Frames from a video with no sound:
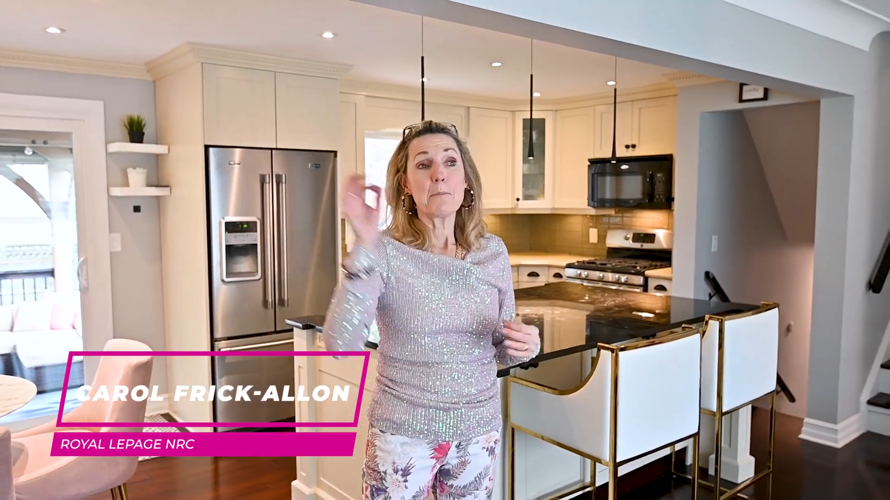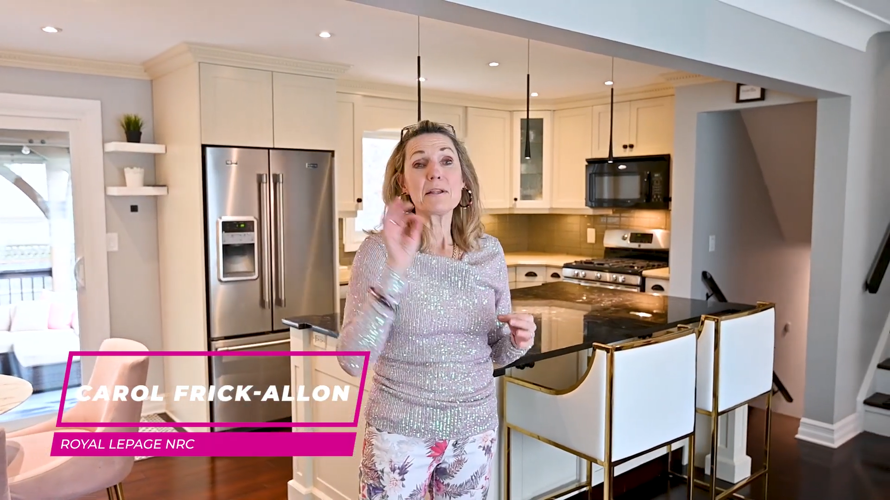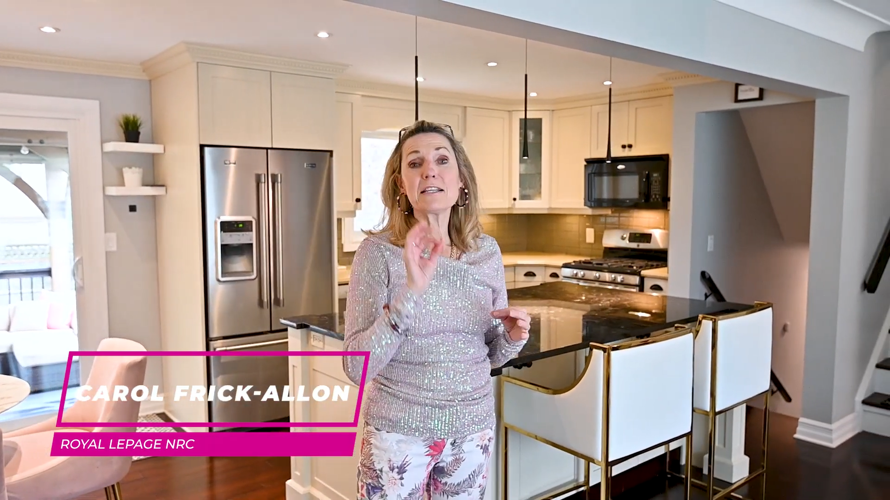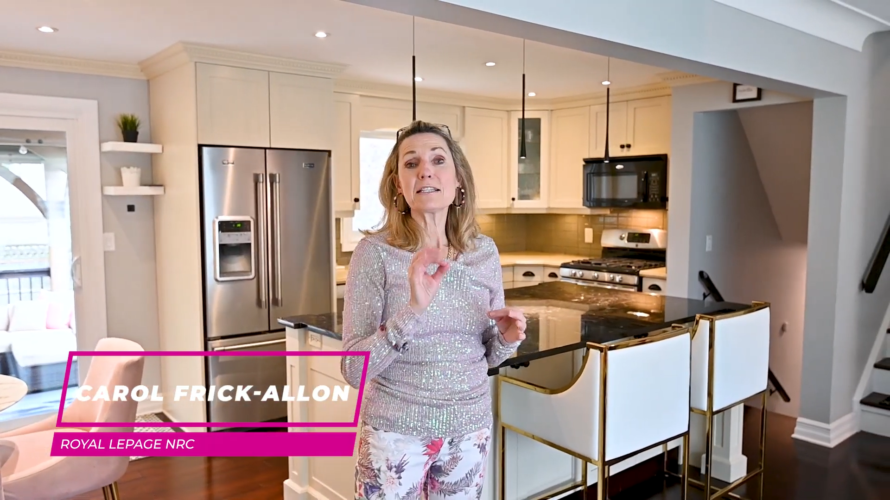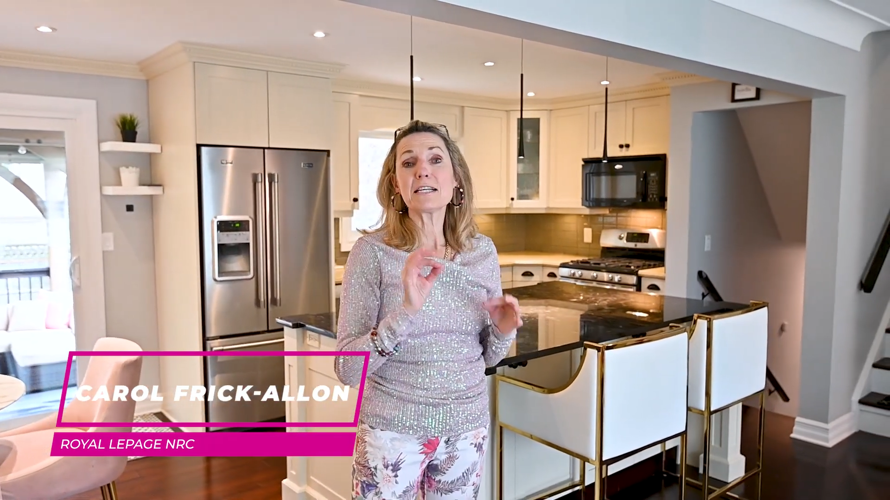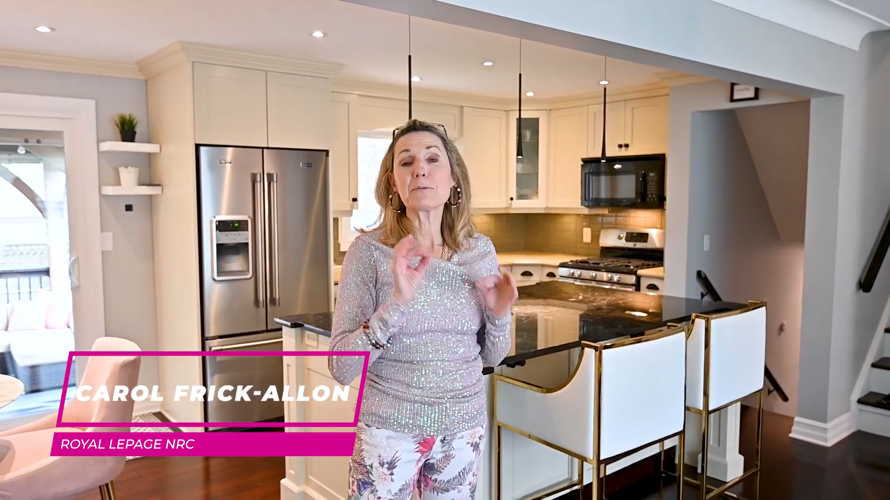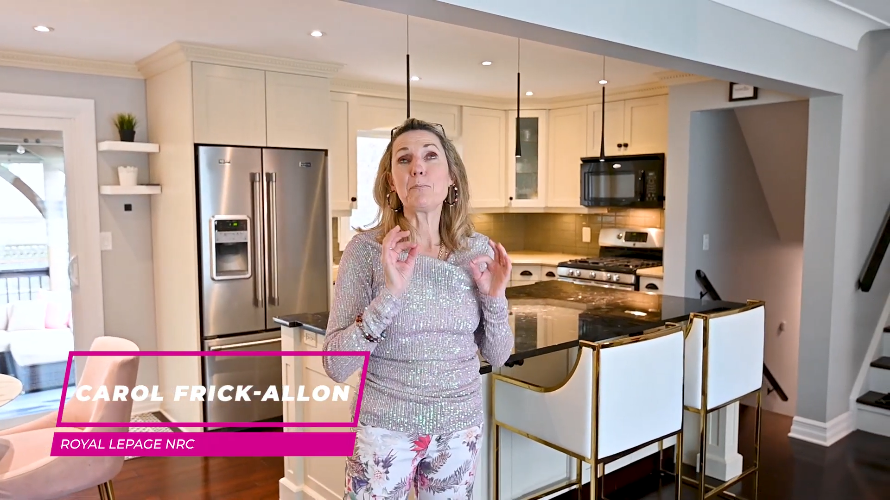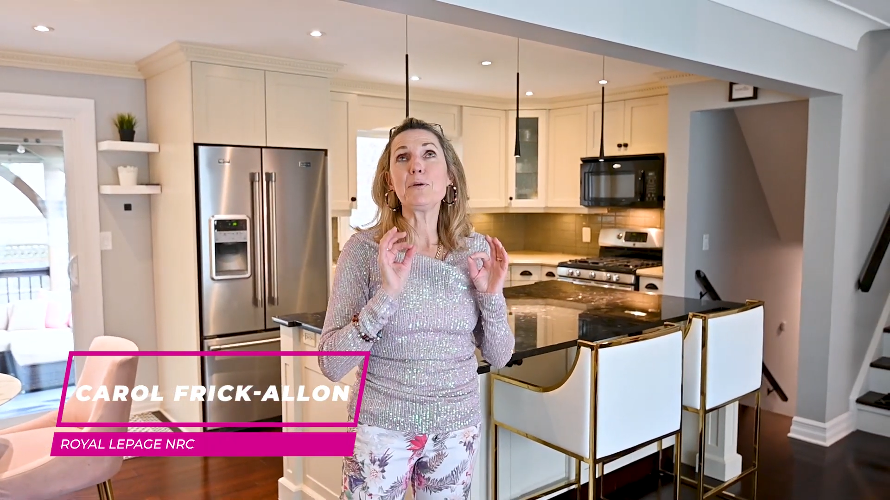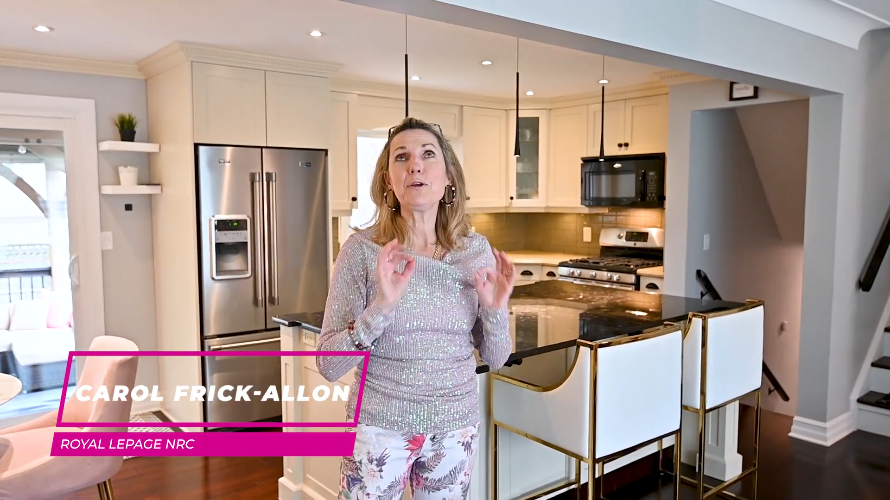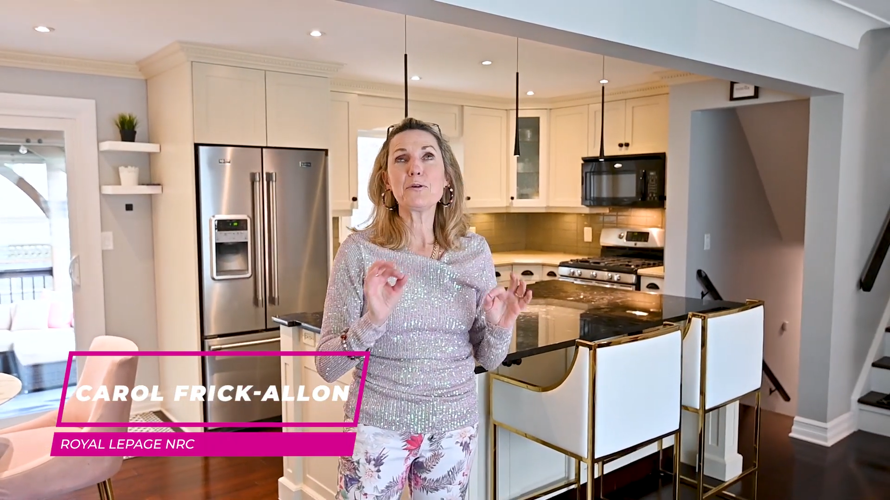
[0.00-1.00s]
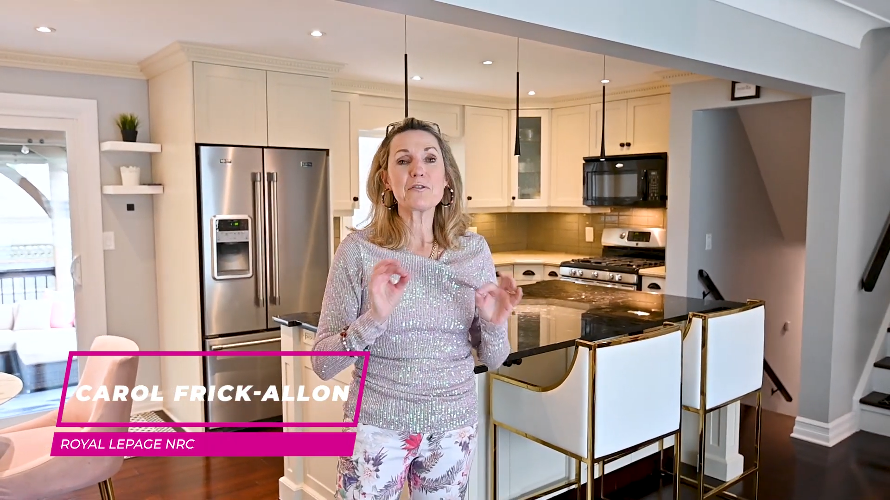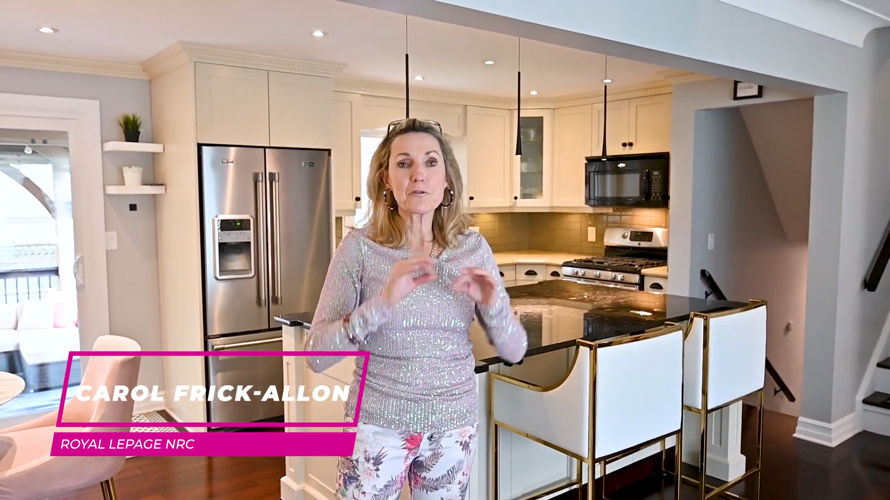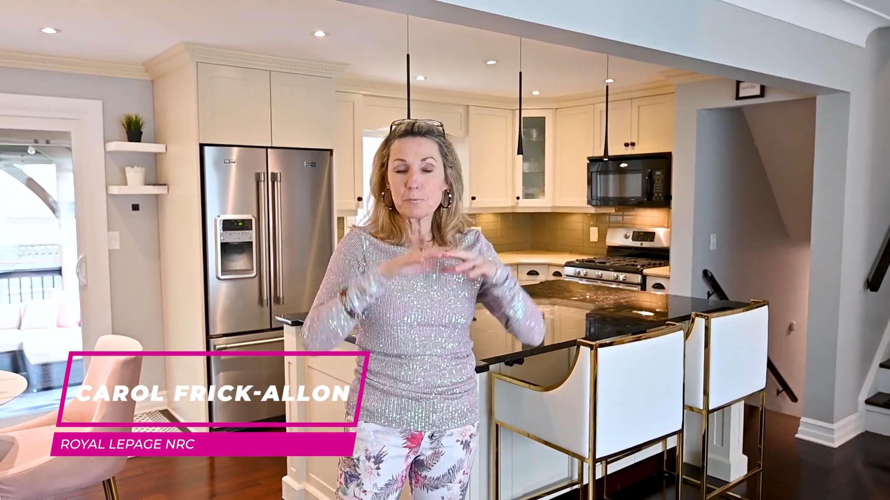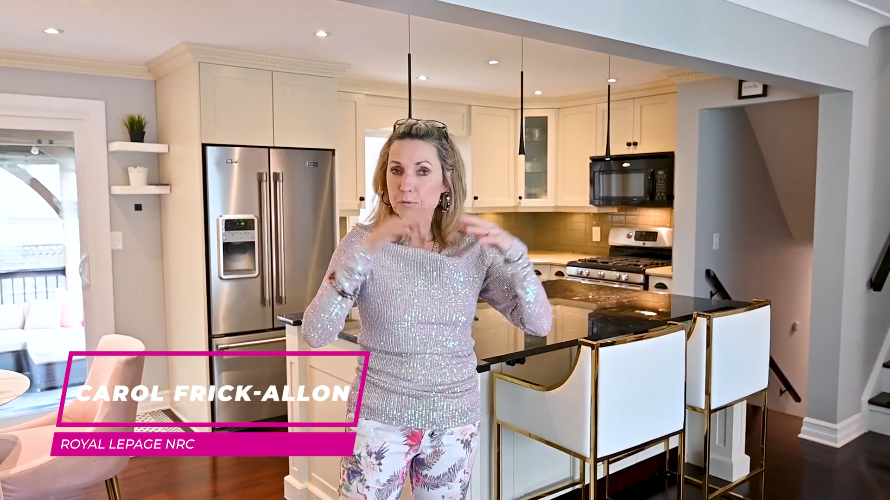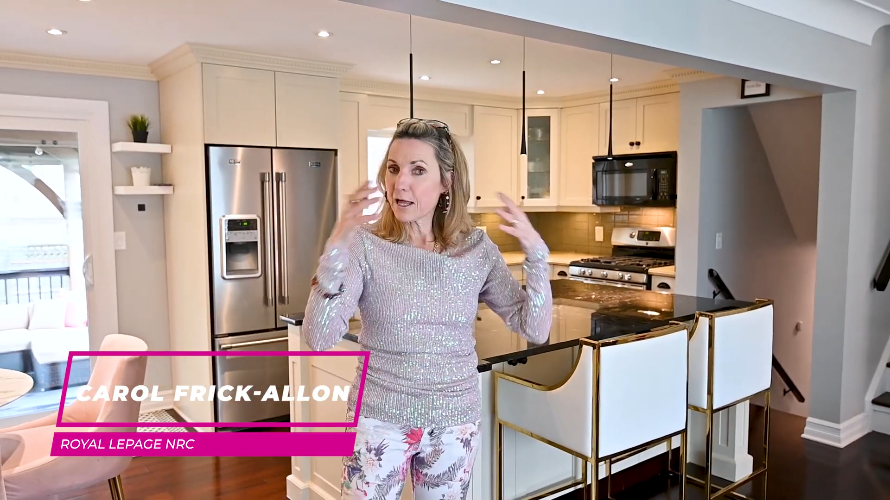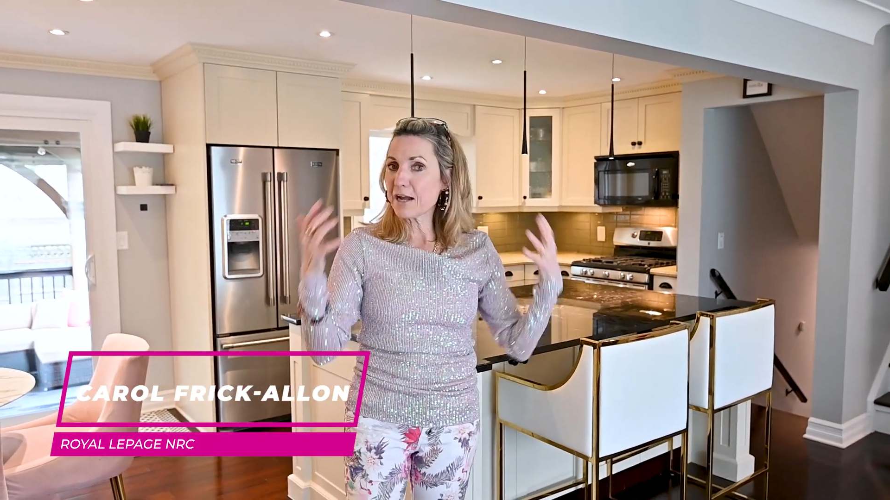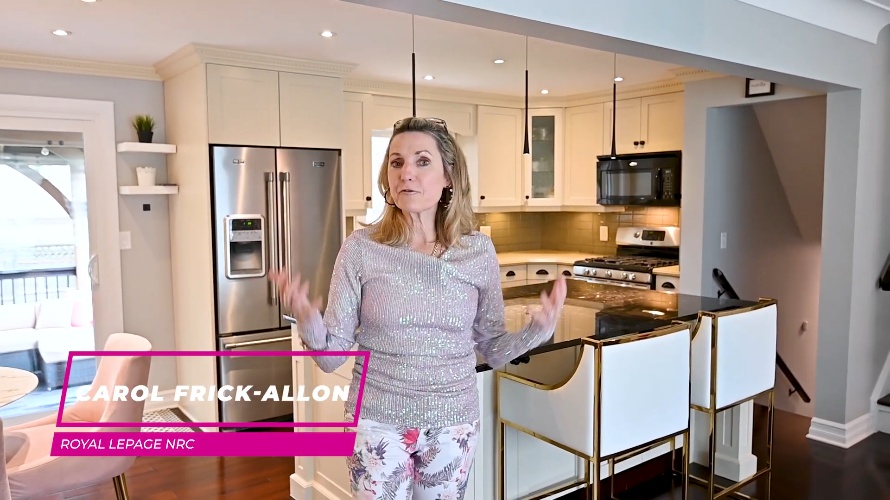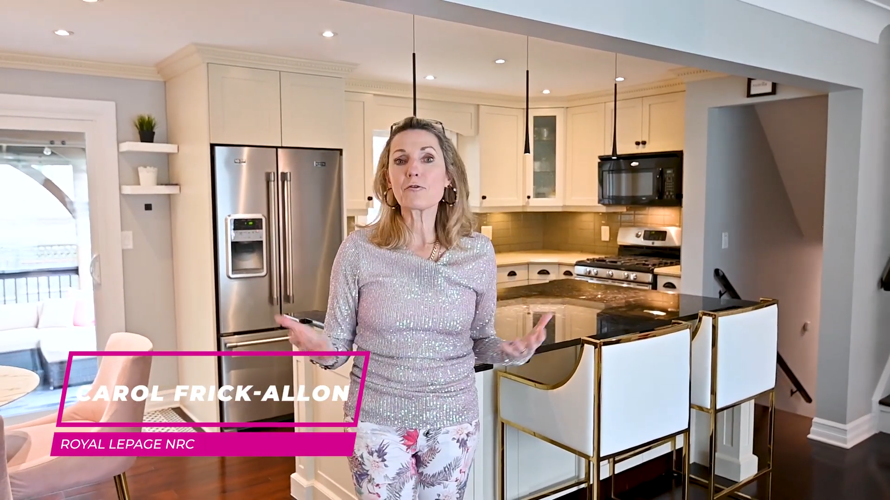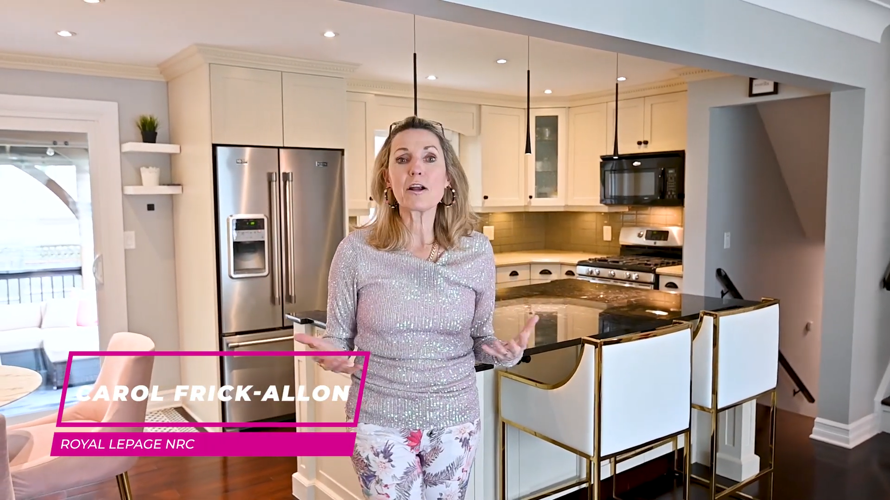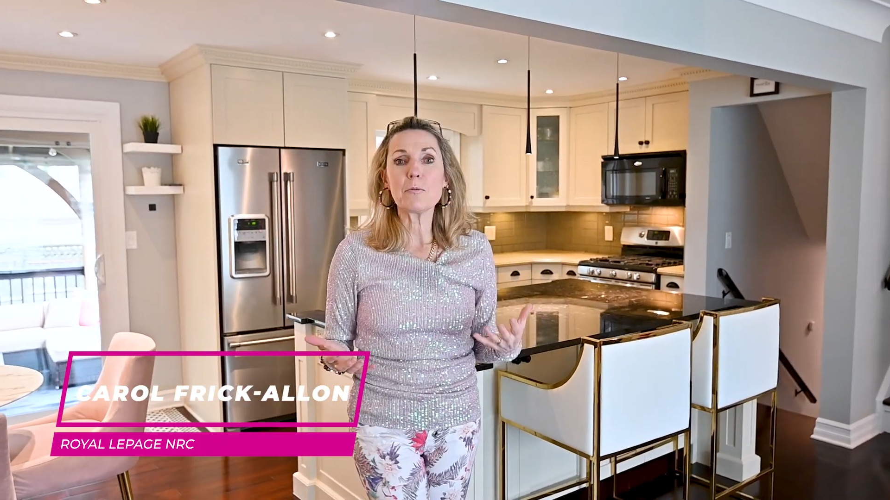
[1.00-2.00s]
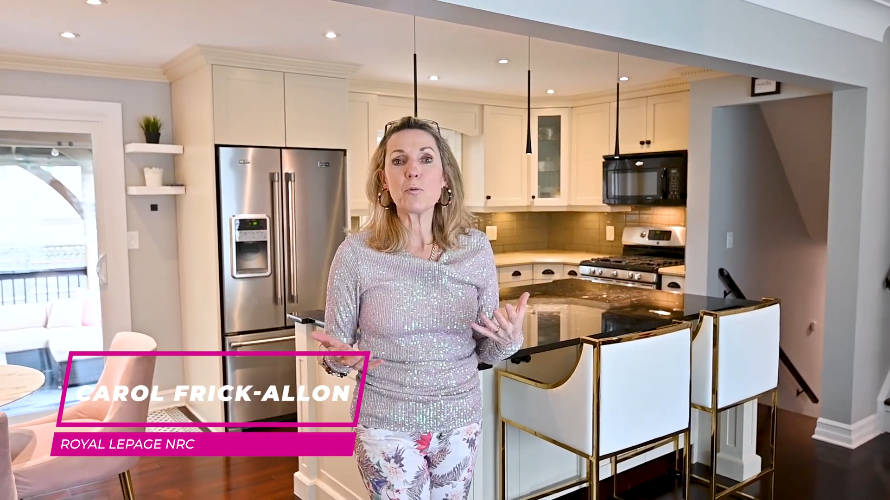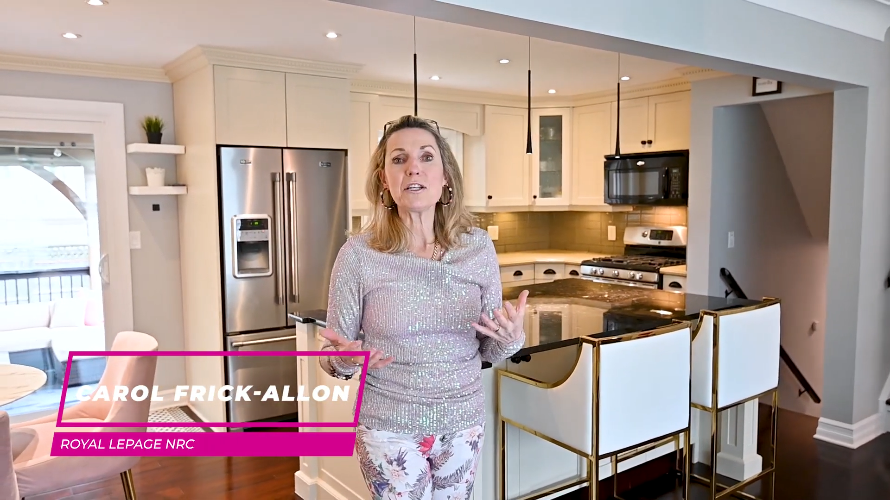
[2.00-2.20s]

but this has beautiful black frame